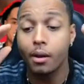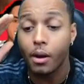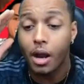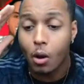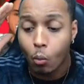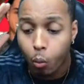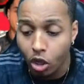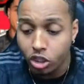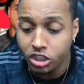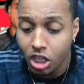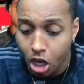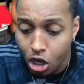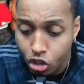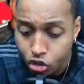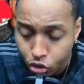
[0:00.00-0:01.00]
What
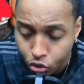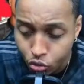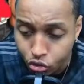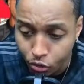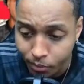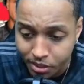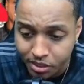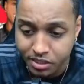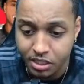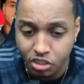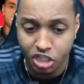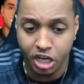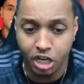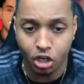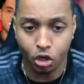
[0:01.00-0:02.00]
are you doing,
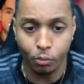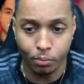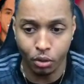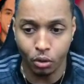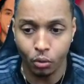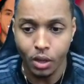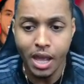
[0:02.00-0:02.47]
Zinchenko, bro?